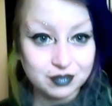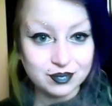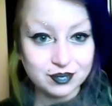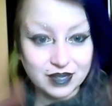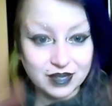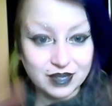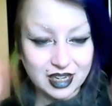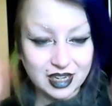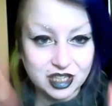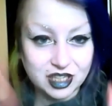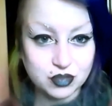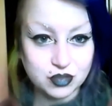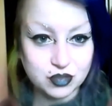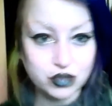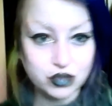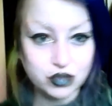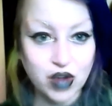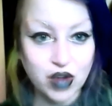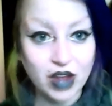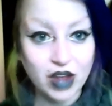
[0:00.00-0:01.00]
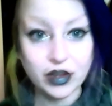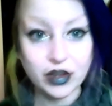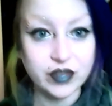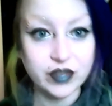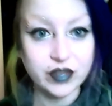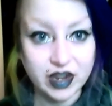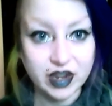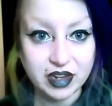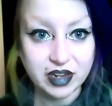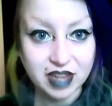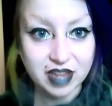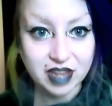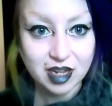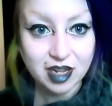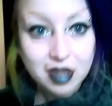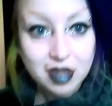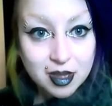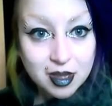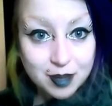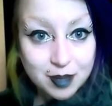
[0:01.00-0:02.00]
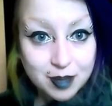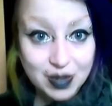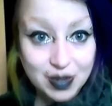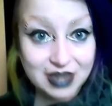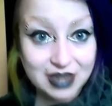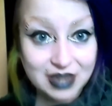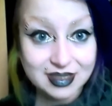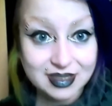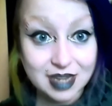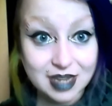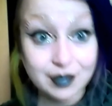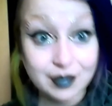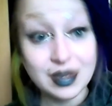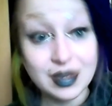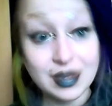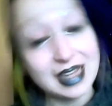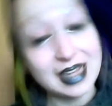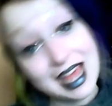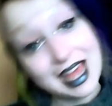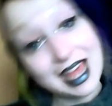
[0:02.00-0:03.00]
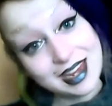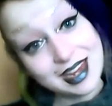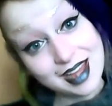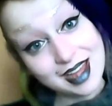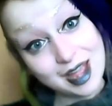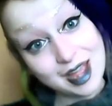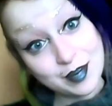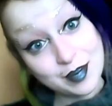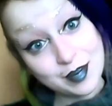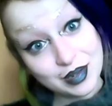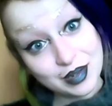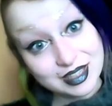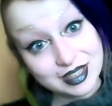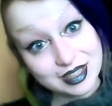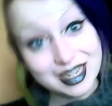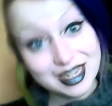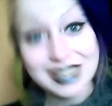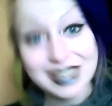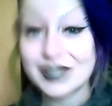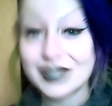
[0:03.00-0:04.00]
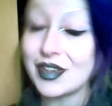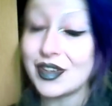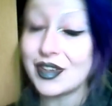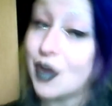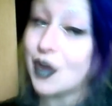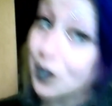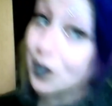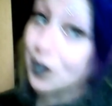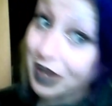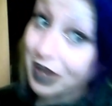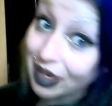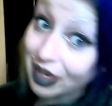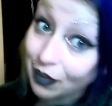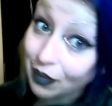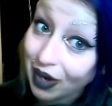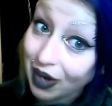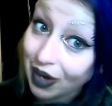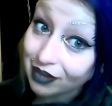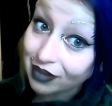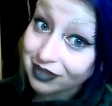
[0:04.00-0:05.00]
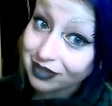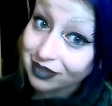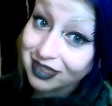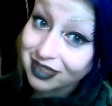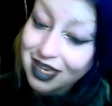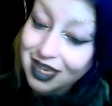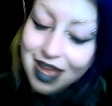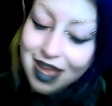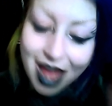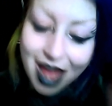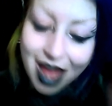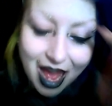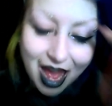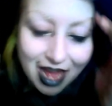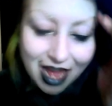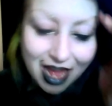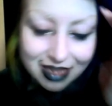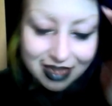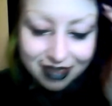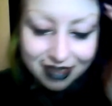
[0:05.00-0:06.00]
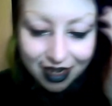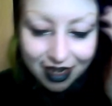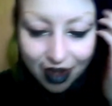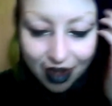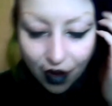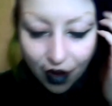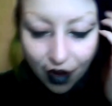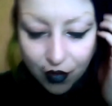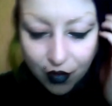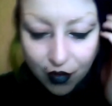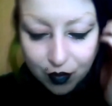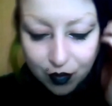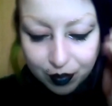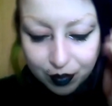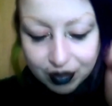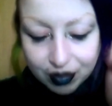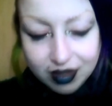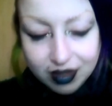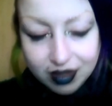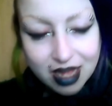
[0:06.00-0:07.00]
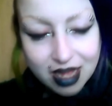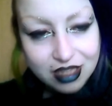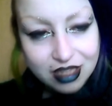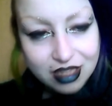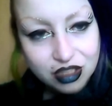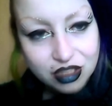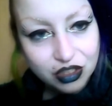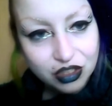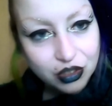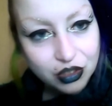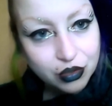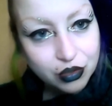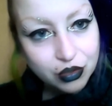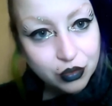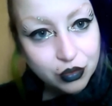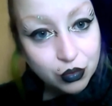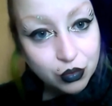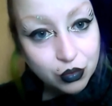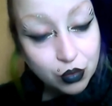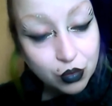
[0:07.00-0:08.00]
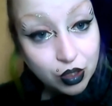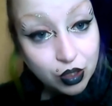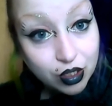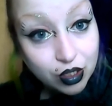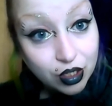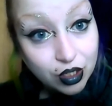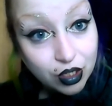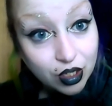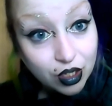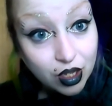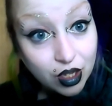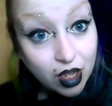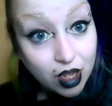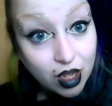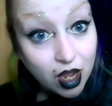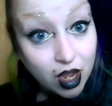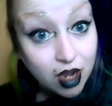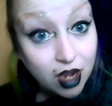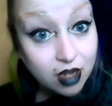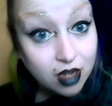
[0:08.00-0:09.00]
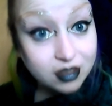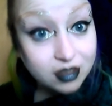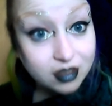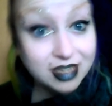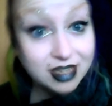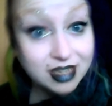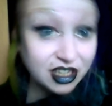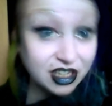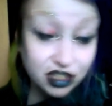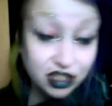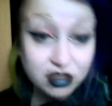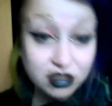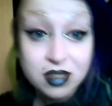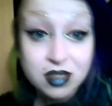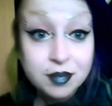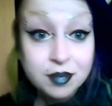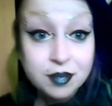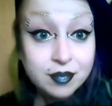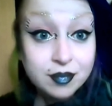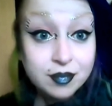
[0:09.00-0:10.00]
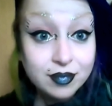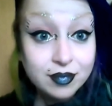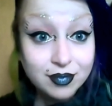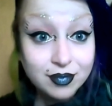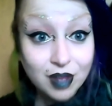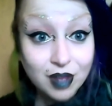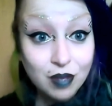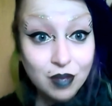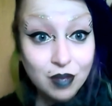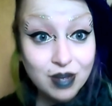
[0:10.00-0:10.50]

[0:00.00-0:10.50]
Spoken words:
like I just trailed off on anything. But again, I apologise for not being around, and I hope that you stay tuned on